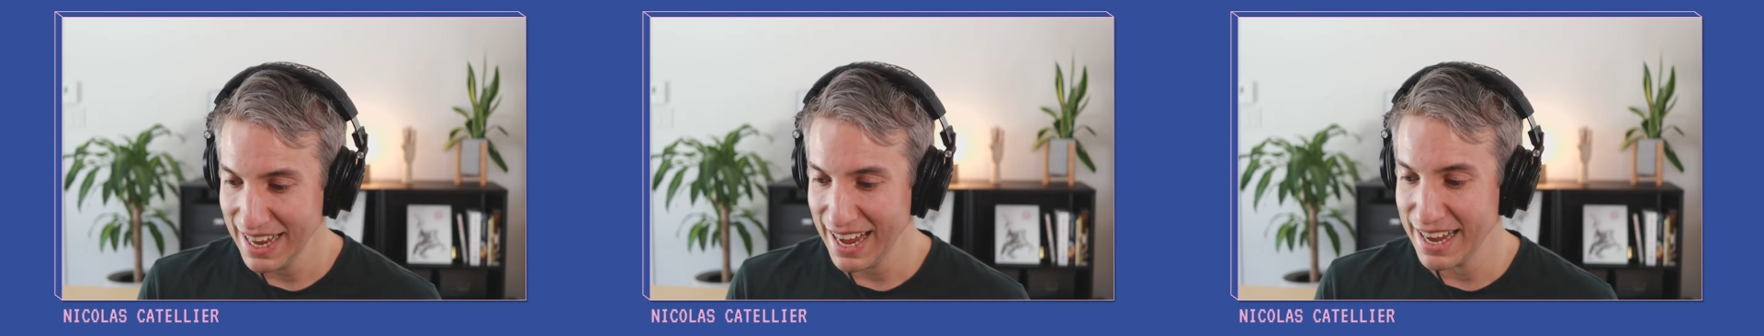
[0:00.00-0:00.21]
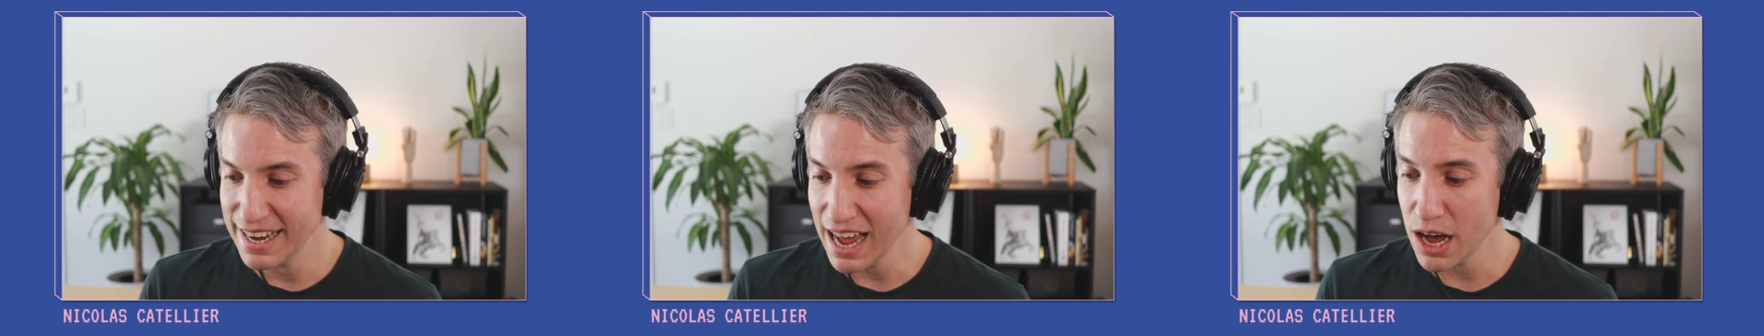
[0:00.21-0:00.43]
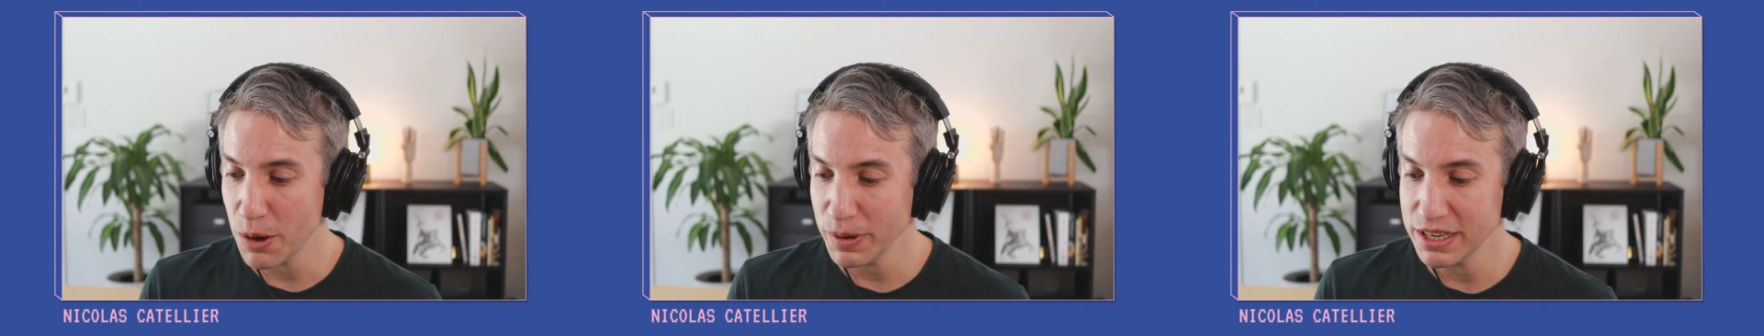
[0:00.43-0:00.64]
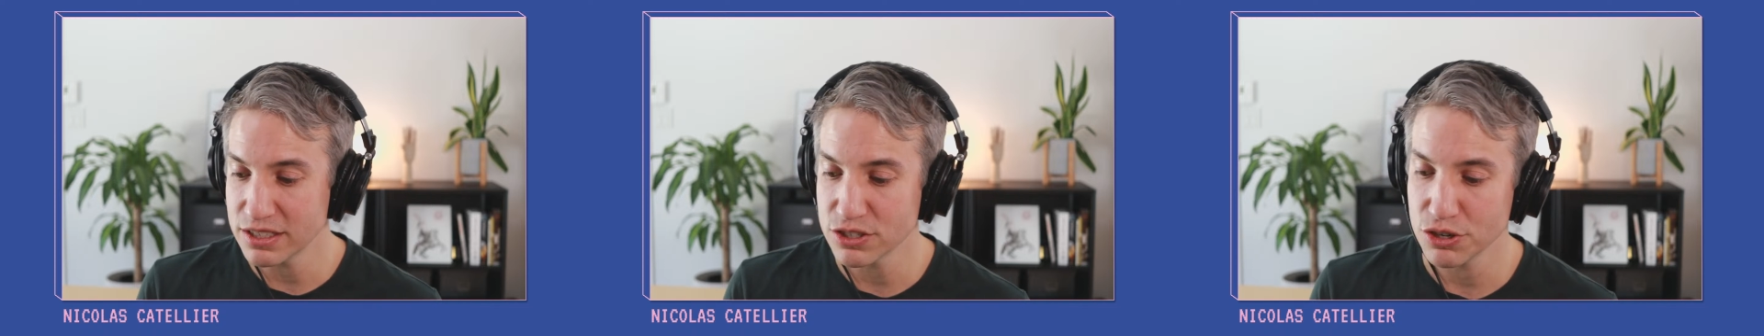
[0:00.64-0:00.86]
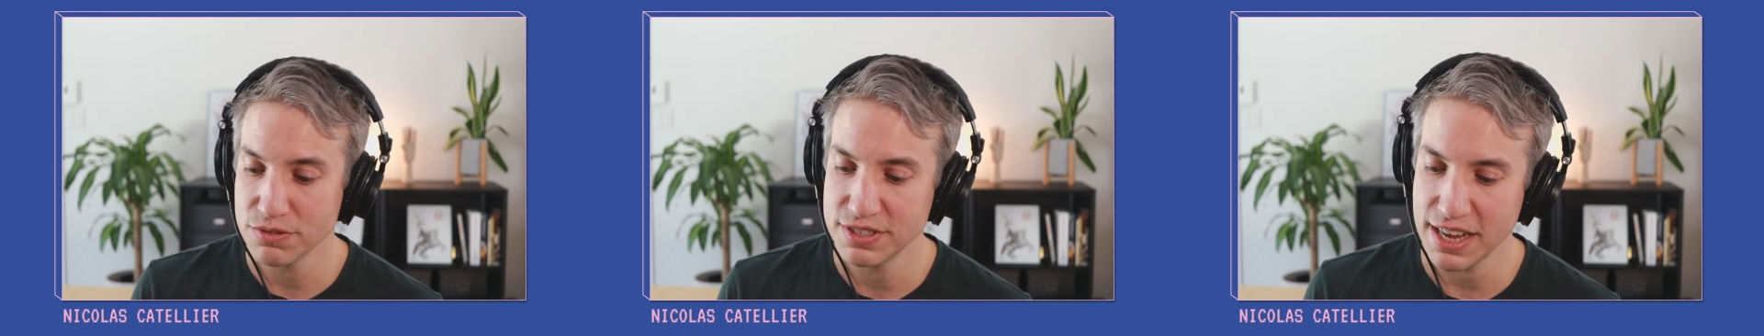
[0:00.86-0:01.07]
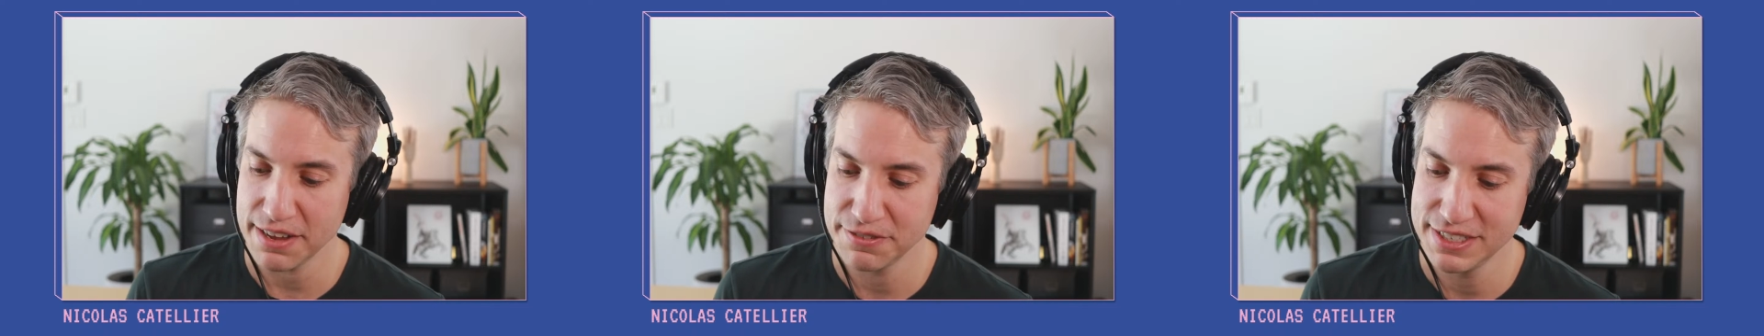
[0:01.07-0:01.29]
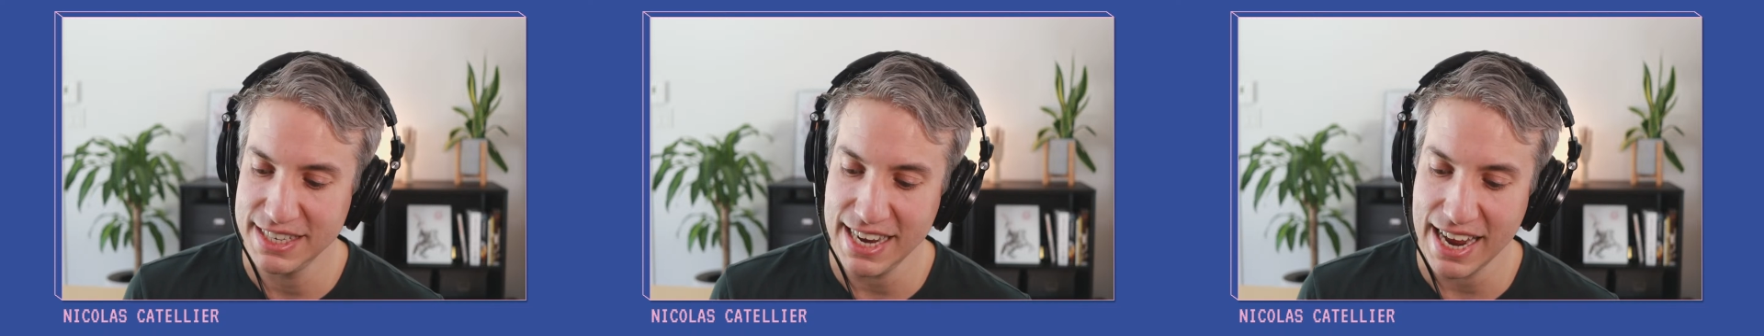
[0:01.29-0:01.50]
And now he serves
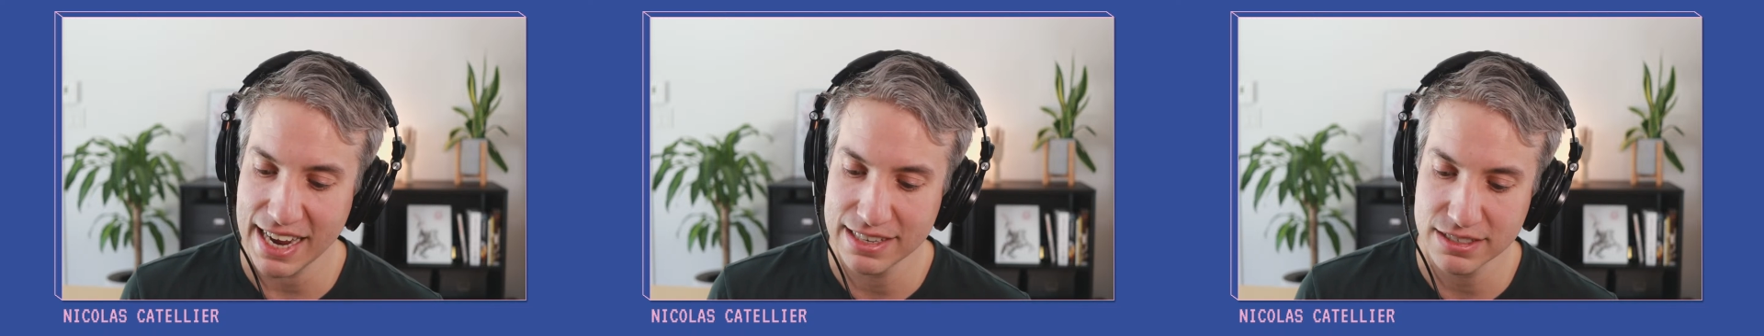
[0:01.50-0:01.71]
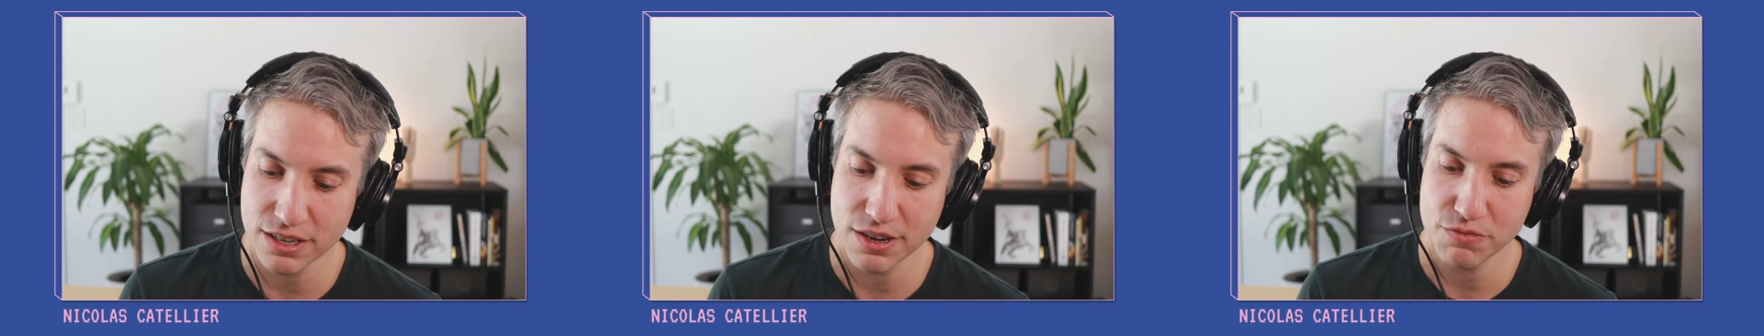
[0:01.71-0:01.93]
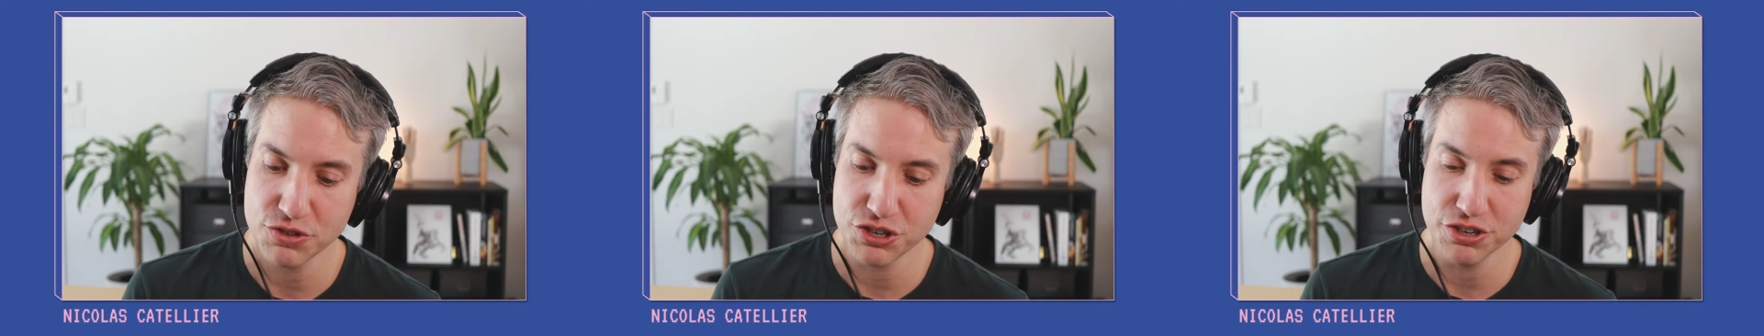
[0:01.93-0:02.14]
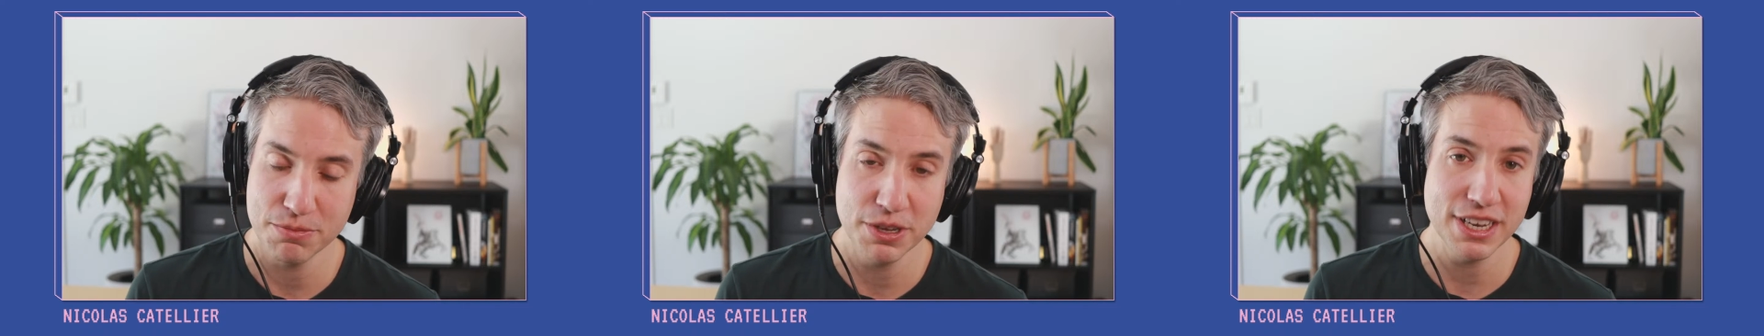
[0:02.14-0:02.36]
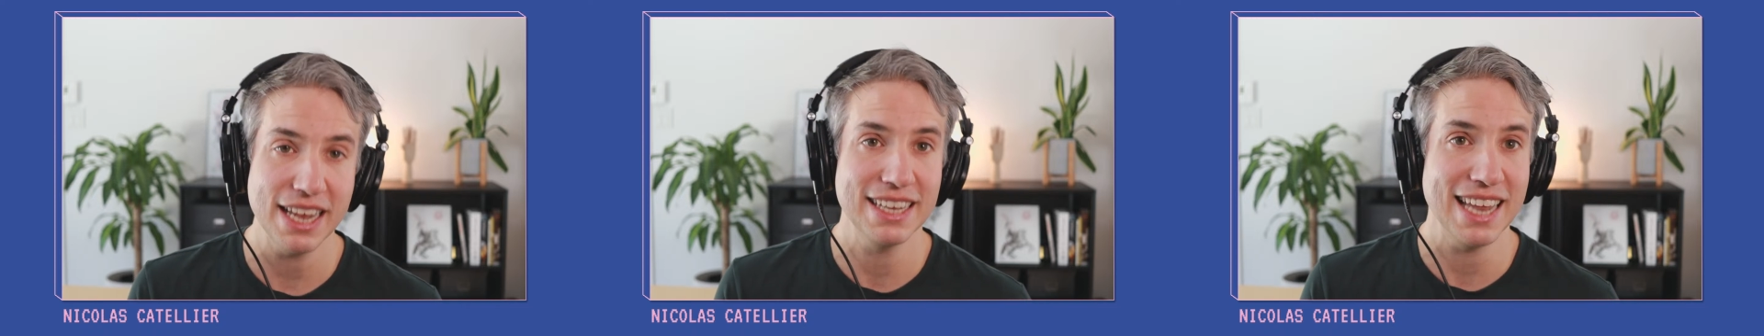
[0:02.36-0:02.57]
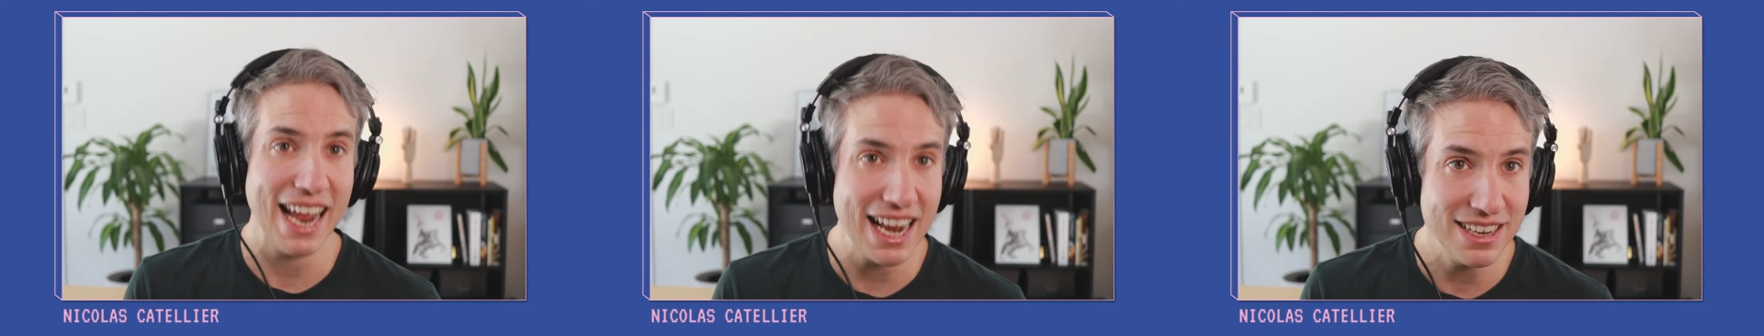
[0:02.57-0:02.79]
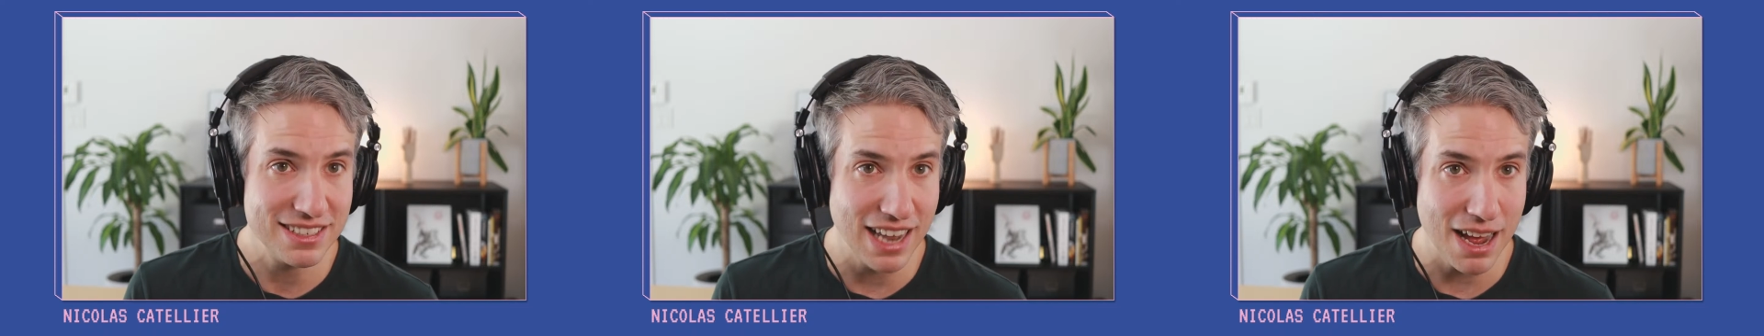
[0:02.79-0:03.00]
as the executive chairman at
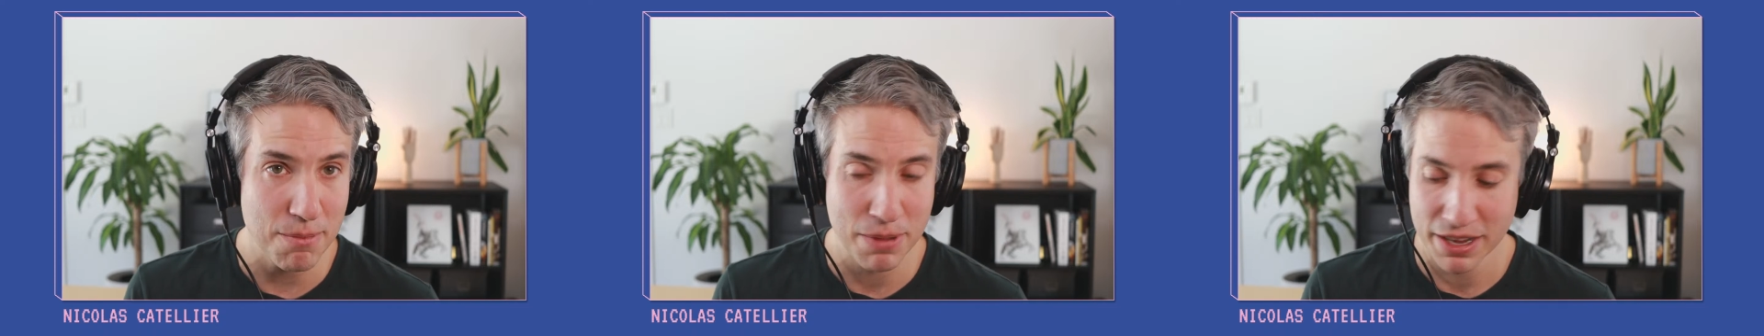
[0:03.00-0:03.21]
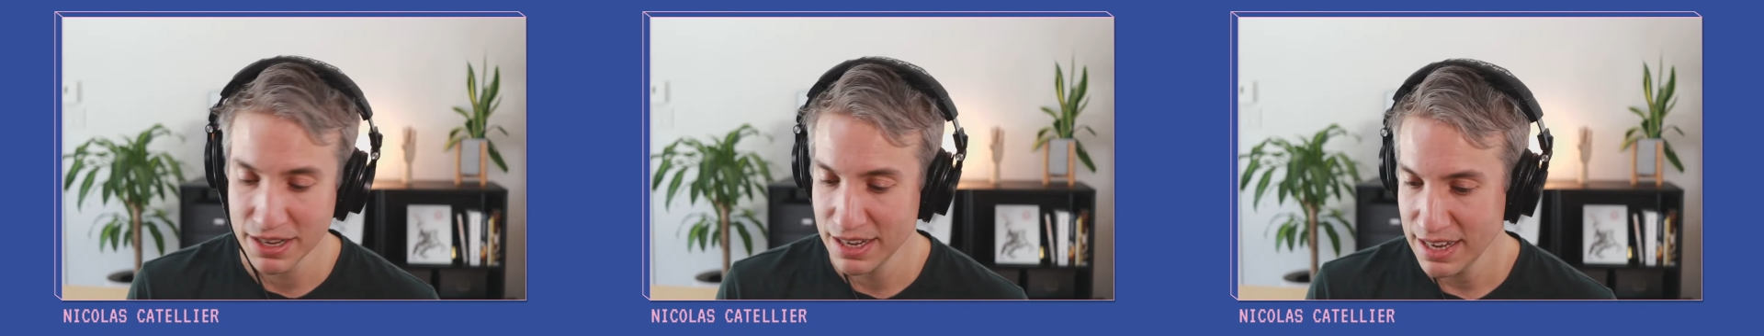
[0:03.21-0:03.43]
Acelab,